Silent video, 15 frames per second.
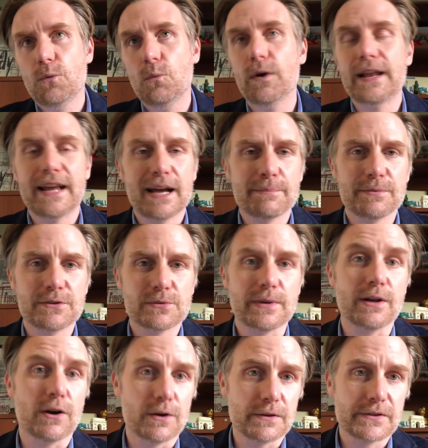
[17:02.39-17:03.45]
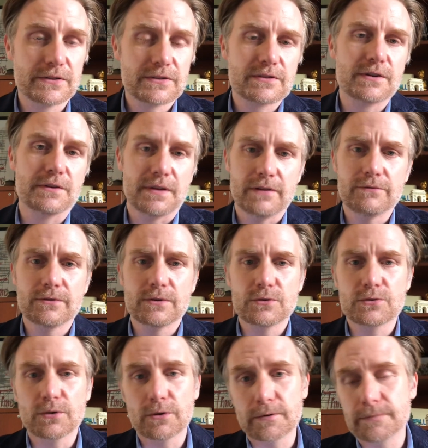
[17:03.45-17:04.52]
what happens when artists are given
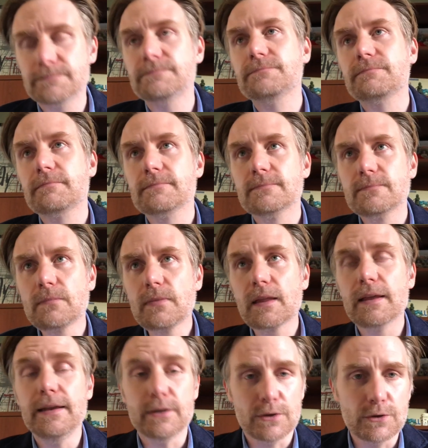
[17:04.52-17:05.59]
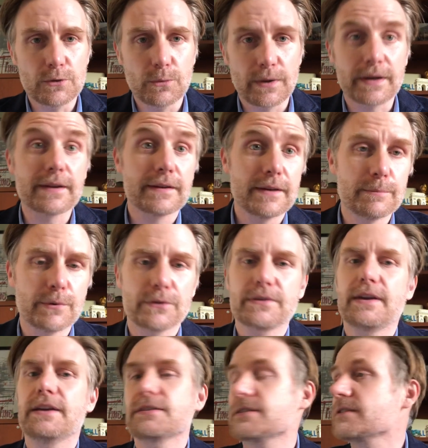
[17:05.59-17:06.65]
control, in a good way in both
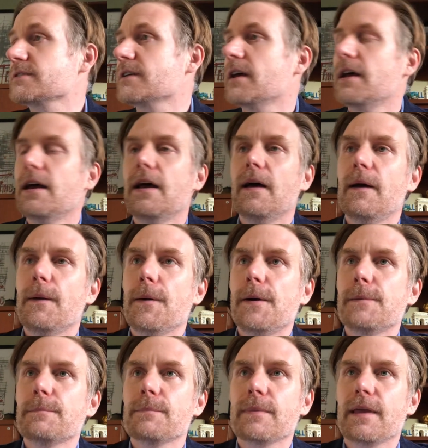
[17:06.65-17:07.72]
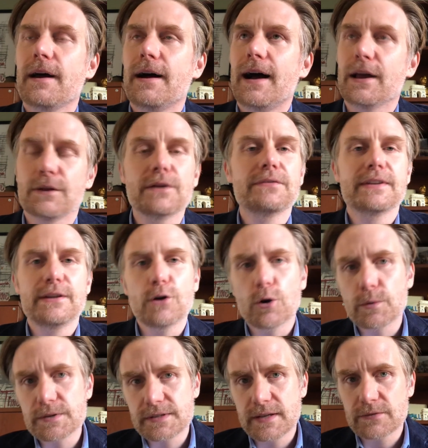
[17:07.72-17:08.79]
cases. I love that he
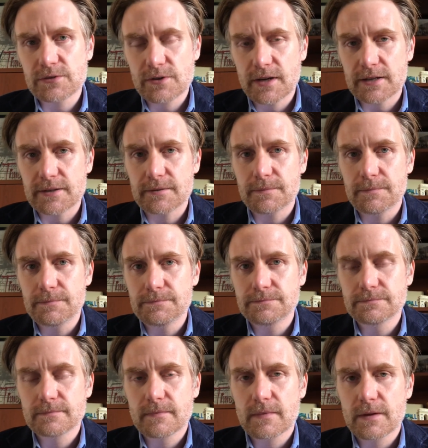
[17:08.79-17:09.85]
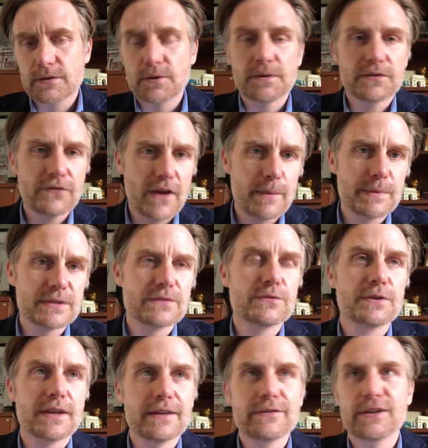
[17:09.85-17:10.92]
always gives credit. So he's famous
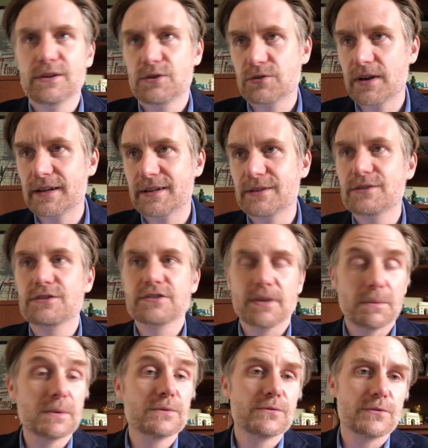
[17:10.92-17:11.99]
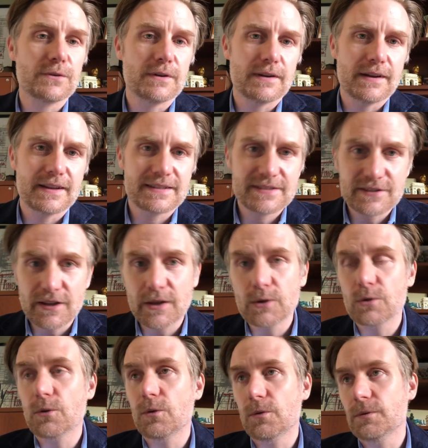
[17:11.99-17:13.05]
for giving credit to someone for a
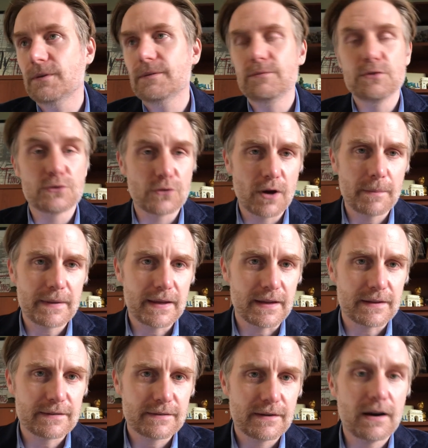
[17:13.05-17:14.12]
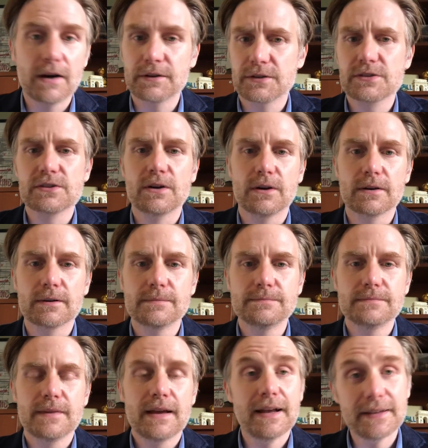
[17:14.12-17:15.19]
single drum hit on a song.
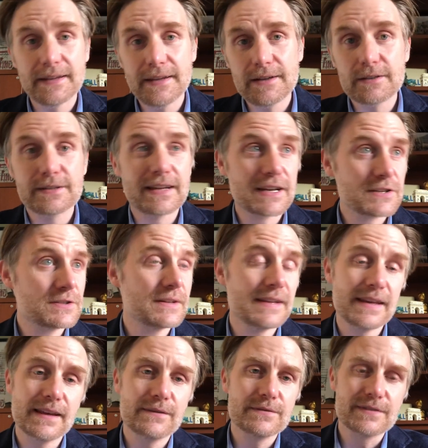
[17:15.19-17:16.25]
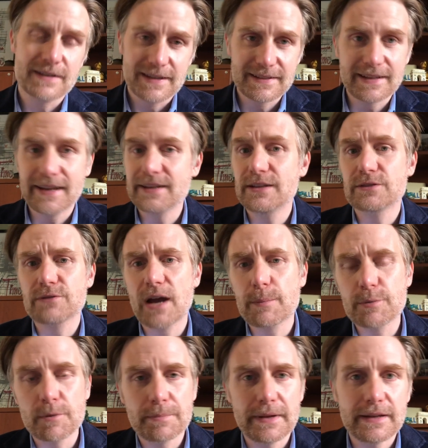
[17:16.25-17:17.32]
And here he actually gives 90s
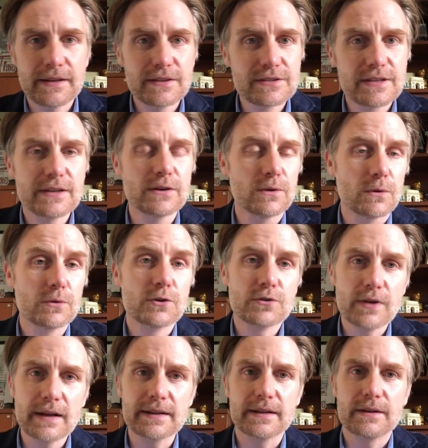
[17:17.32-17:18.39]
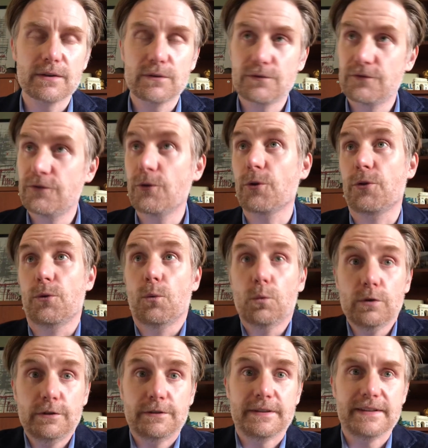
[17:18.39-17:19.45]
rapper Beanie Siegel credit for the
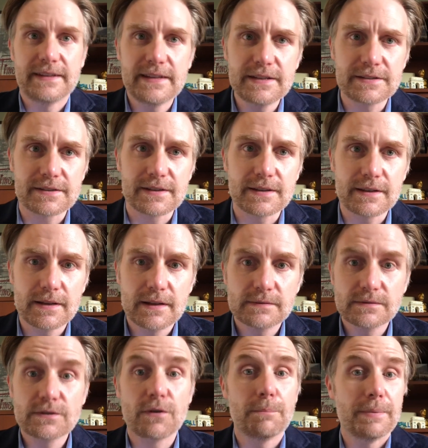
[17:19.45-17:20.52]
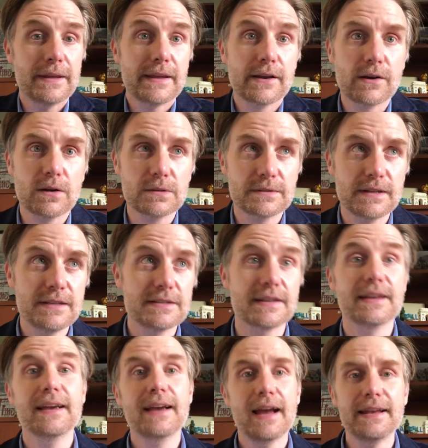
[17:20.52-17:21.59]
word Yeezy, for being called
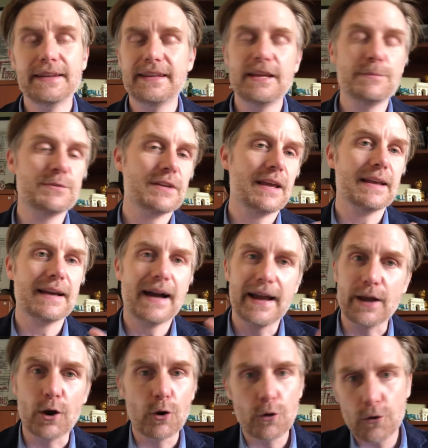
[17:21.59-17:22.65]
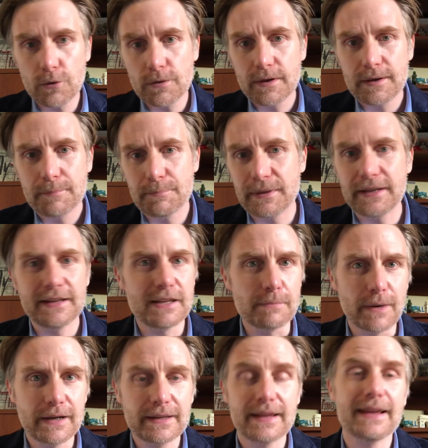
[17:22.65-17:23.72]
Yeezy. And he keeps saying, I owe Beanie
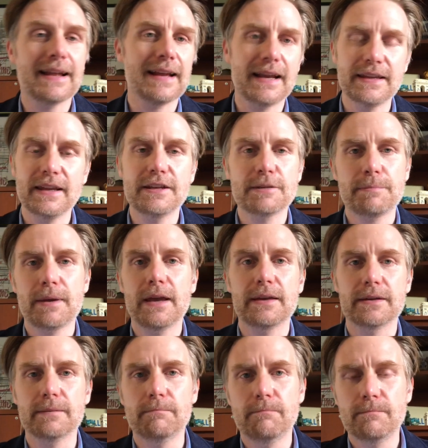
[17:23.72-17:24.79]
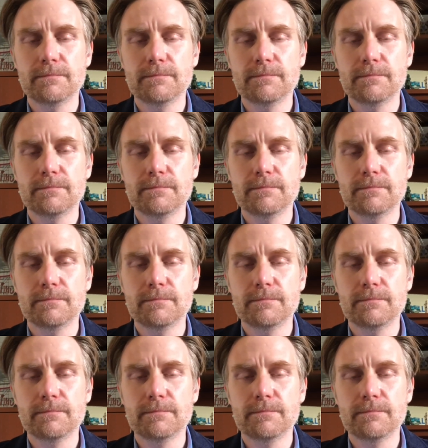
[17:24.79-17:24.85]
money and I need to pay him.